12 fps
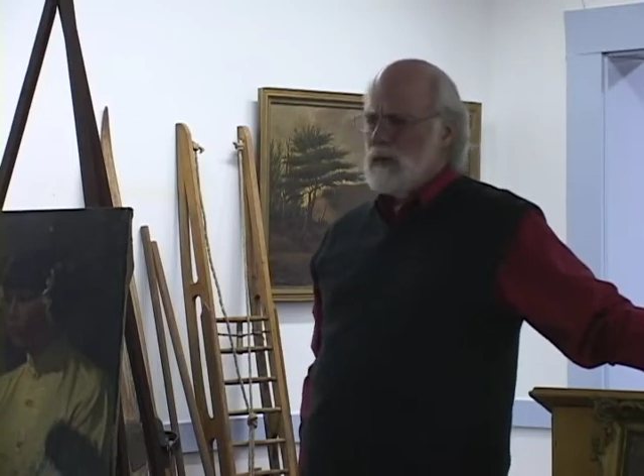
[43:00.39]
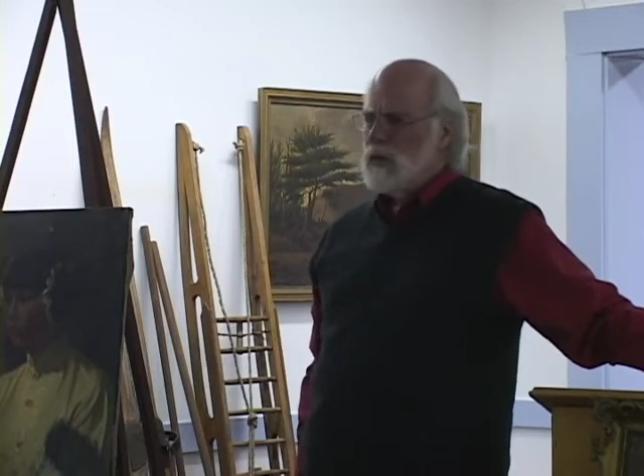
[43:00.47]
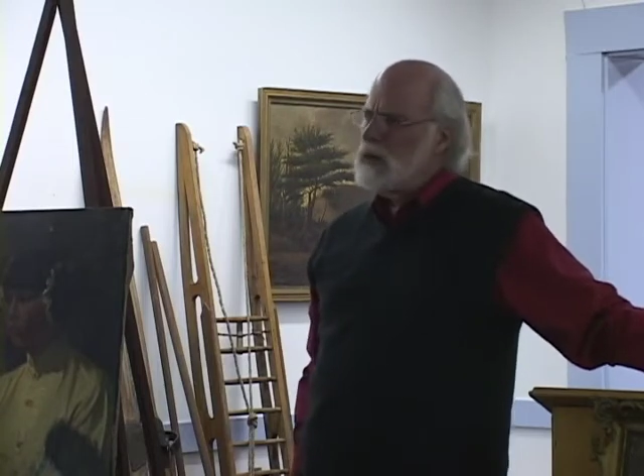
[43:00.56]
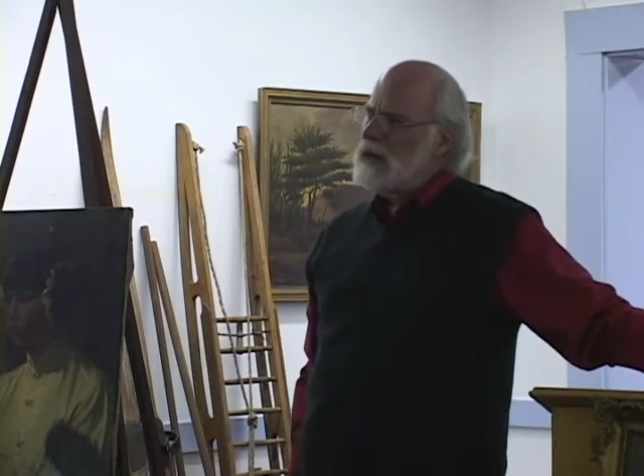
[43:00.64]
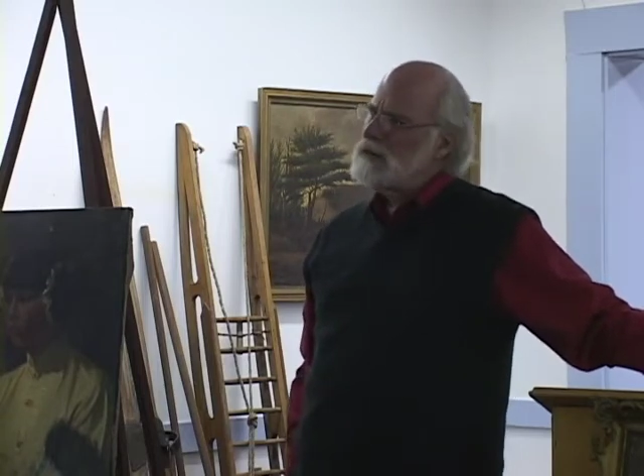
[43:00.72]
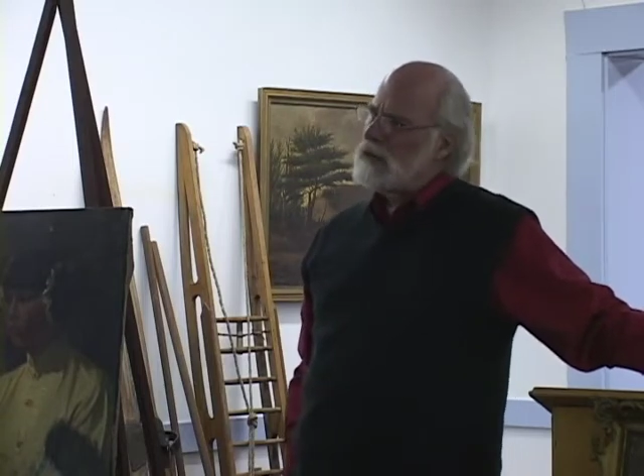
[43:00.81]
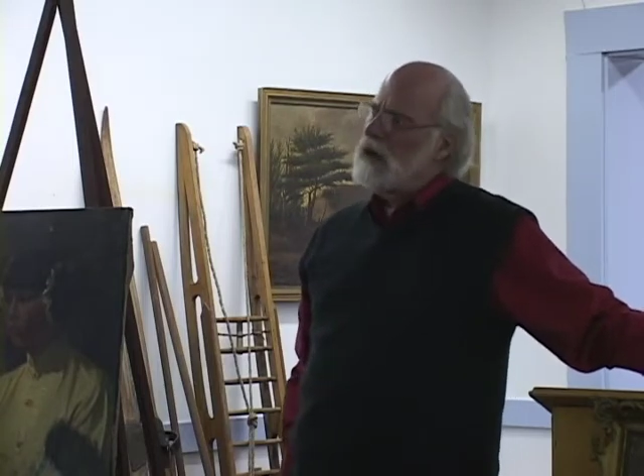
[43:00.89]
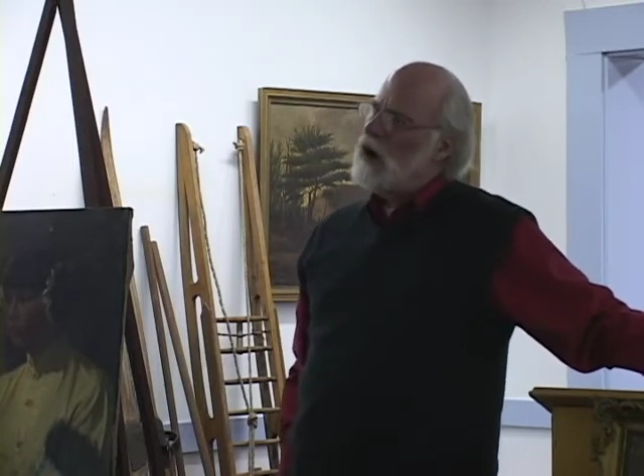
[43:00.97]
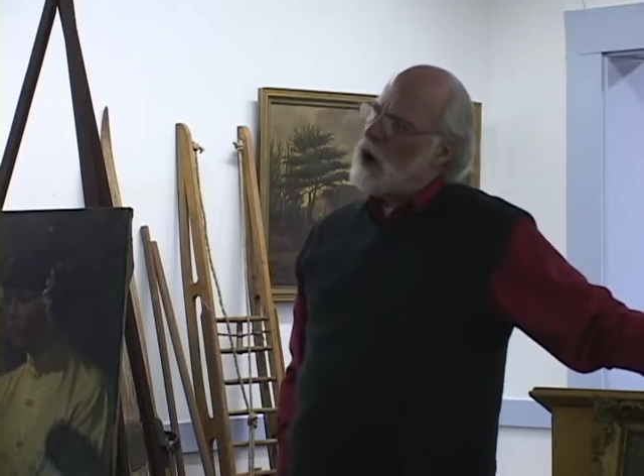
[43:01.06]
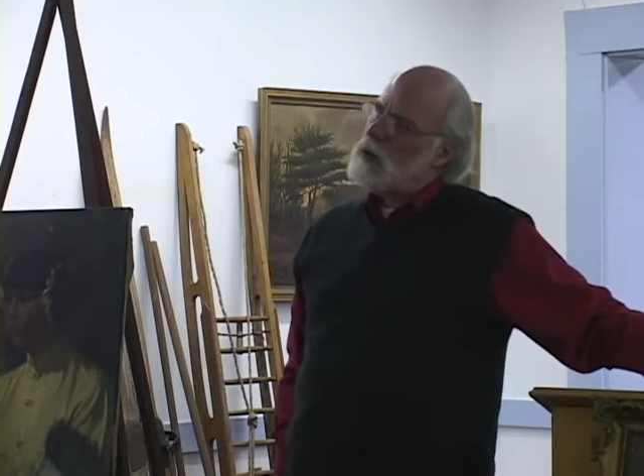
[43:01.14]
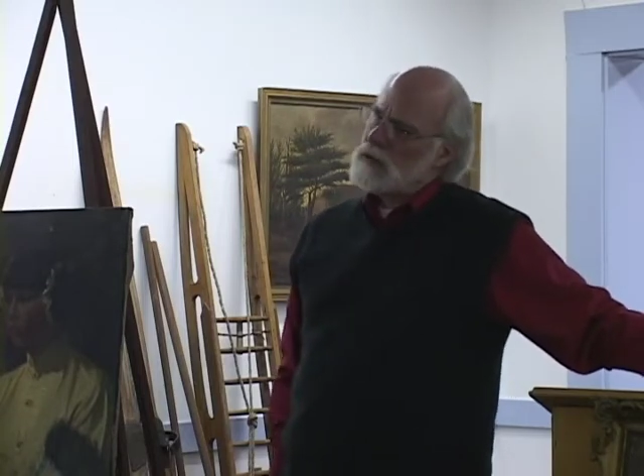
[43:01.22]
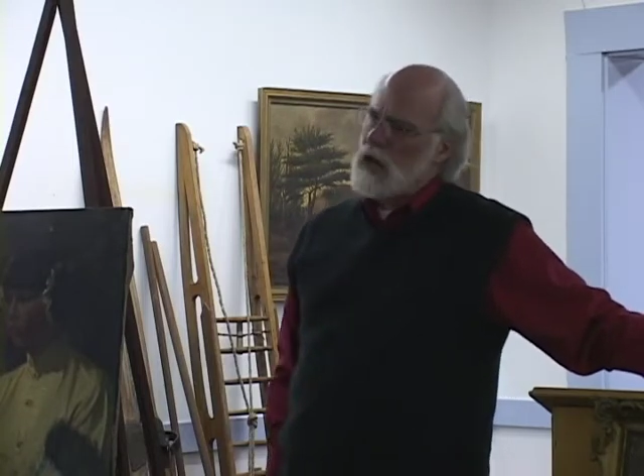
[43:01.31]
What is it?
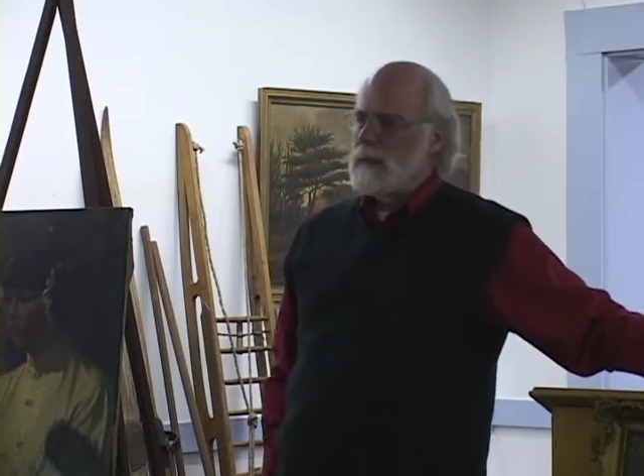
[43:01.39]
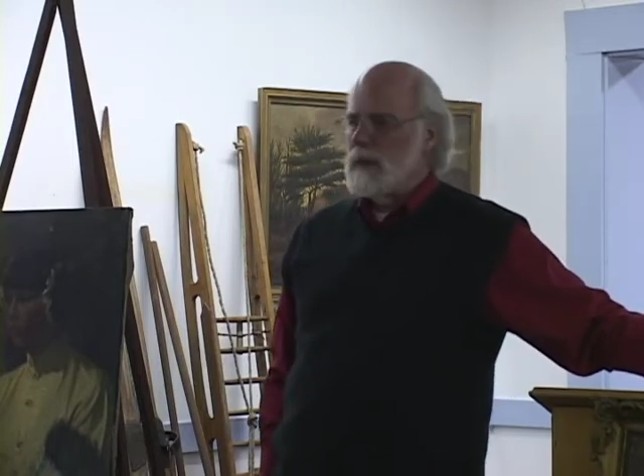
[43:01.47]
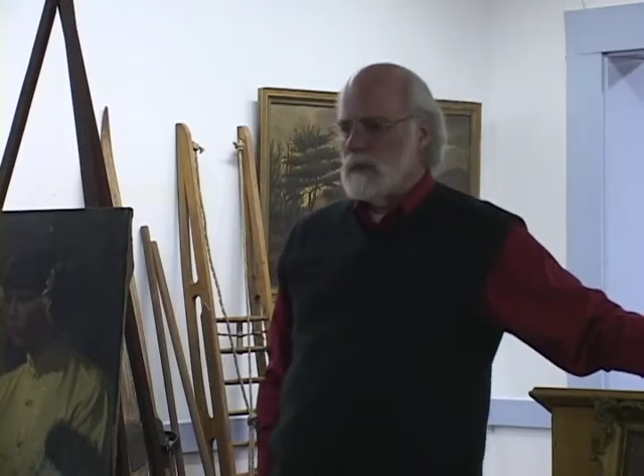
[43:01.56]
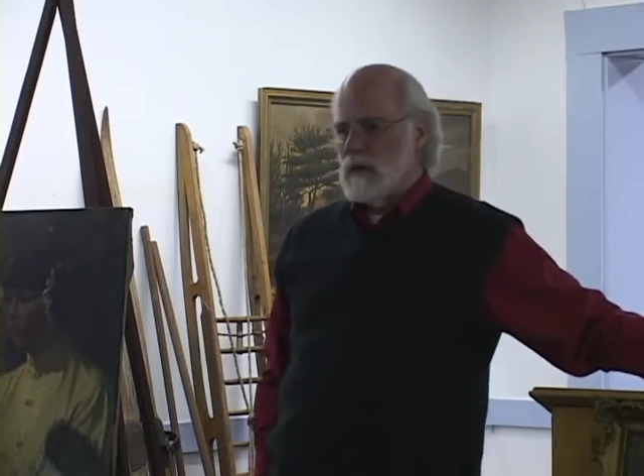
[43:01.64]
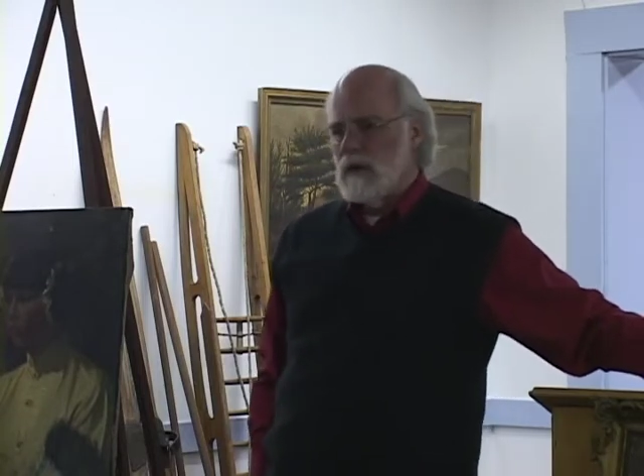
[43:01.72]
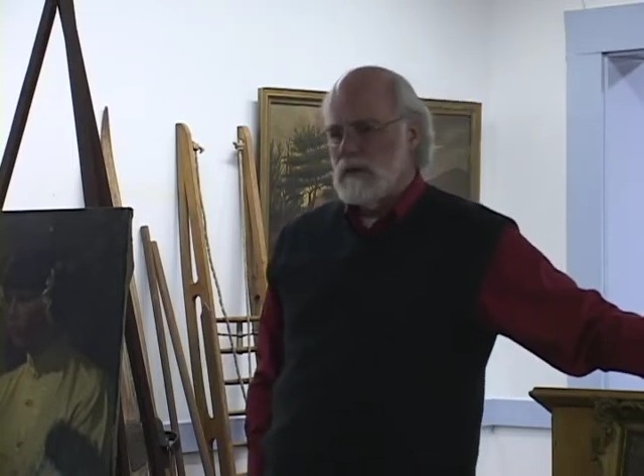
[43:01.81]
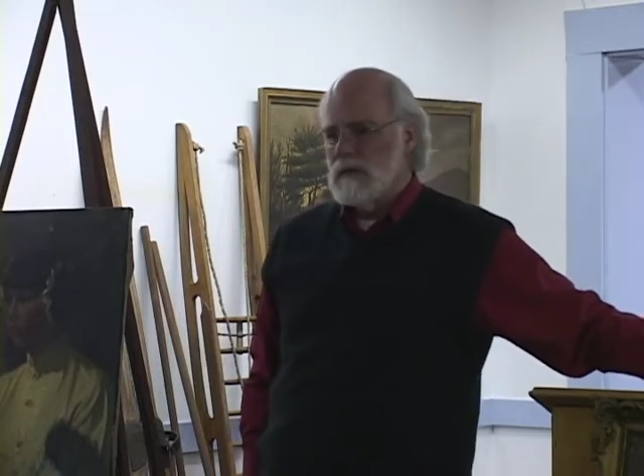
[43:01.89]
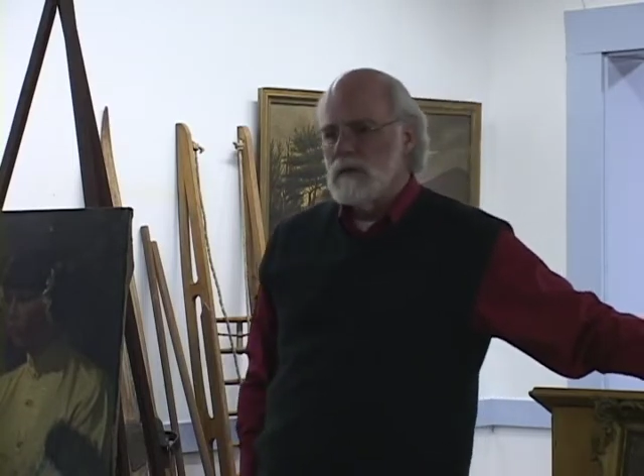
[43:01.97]
Oh, it's hummingbirds